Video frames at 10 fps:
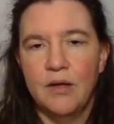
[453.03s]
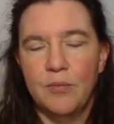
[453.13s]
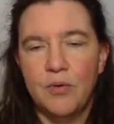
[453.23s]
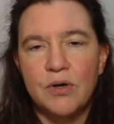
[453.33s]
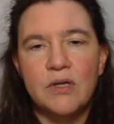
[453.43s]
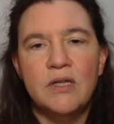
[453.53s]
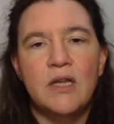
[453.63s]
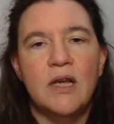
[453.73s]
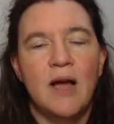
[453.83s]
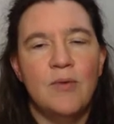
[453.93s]

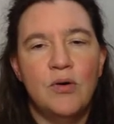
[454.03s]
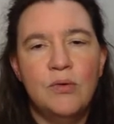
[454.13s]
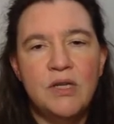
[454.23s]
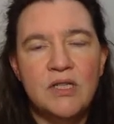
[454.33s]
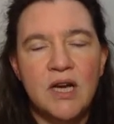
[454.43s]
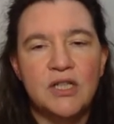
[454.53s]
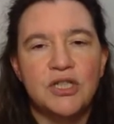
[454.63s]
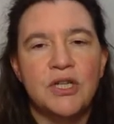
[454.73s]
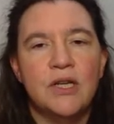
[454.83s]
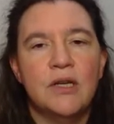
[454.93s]
Importantly, I'm only
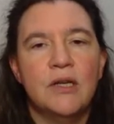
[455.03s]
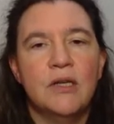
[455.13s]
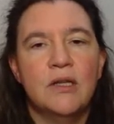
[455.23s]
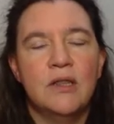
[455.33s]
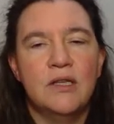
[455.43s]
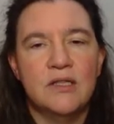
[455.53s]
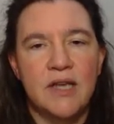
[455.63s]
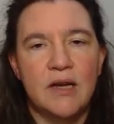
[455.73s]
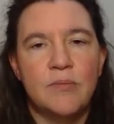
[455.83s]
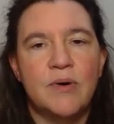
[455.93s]
touching the
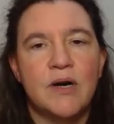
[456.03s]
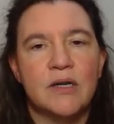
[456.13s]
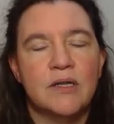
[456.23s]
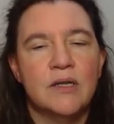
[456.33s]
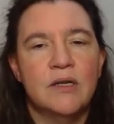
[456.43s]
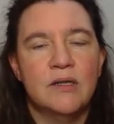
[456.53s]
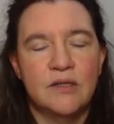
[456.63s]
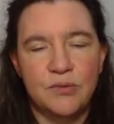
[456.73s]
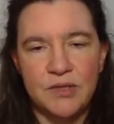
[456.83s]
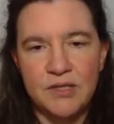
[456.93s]
second part,
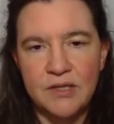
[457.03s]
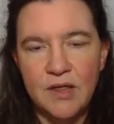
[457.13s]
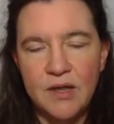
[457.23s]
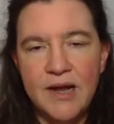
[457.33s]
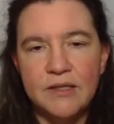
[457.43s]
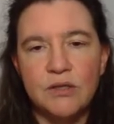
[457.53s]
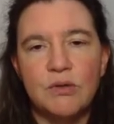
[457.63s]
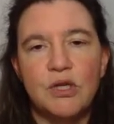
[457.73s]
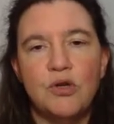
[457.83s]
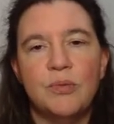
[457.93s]
the last
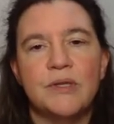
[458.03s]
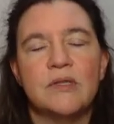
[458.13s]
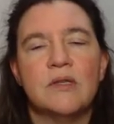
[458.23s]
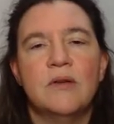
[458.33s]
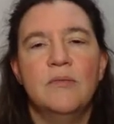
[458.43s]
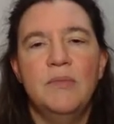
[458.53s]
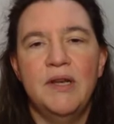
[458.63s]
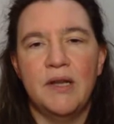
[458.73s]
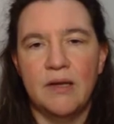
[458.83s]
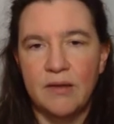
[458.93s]
3 qubits,
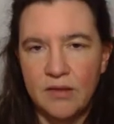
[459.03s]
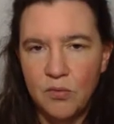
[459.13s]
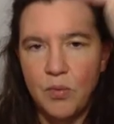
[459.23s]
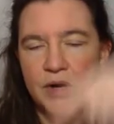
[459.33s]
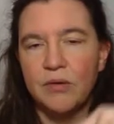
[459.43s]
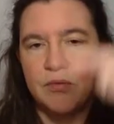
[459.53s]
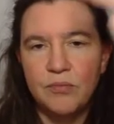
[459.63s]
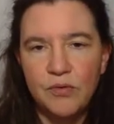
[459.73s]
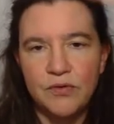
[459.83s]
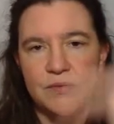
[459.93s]
meaning the 1
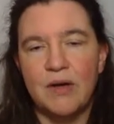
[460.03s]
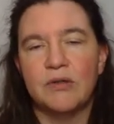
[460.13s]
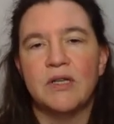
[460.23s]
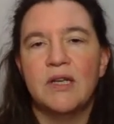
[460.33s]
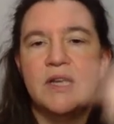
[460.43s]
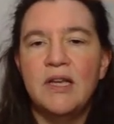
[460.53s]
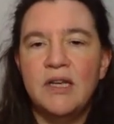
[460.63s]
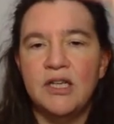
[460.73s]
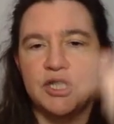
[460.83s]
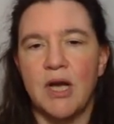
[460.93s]
moves around in
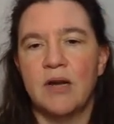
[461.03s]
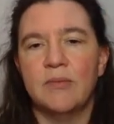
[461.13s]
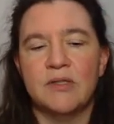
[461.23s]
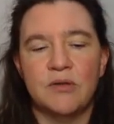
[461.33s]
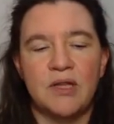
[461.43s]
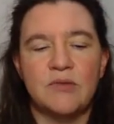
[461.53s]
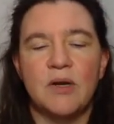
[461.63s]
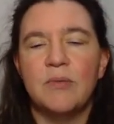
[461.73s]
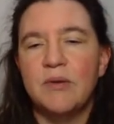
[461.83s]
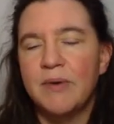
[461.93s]
each column. So that's what I
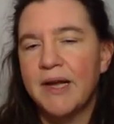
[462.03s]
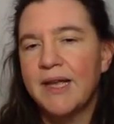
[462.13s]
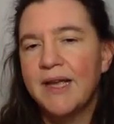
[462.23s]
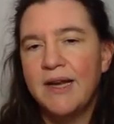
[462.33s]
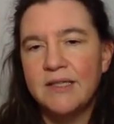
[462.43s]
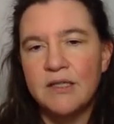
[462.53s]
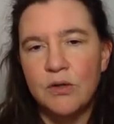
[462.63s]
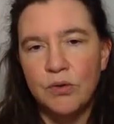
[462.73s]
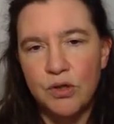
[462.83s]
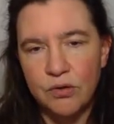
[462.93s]
mean by is its
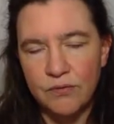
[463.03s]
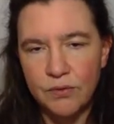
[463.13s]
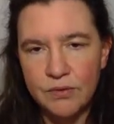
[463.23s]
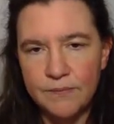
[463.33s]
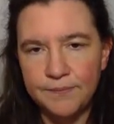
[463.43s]
own universe.